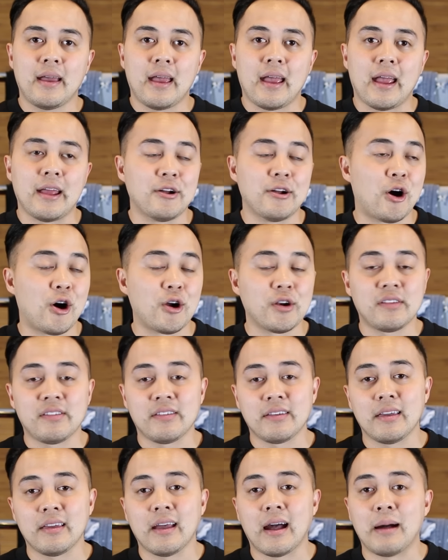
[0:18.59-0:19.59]
and
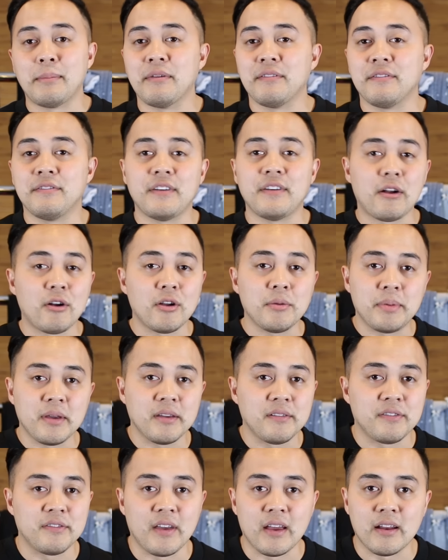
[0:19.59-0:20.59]
honestly I'm a very
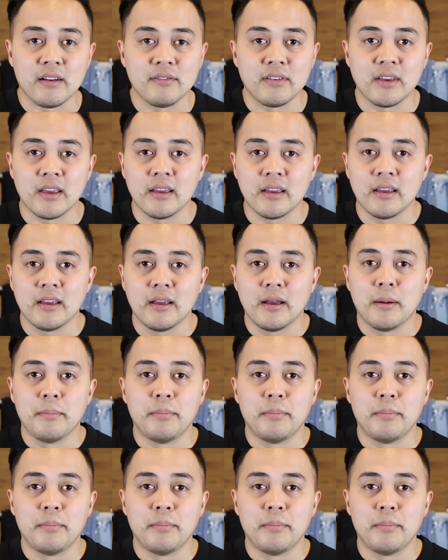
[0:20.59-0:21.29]
big fan of it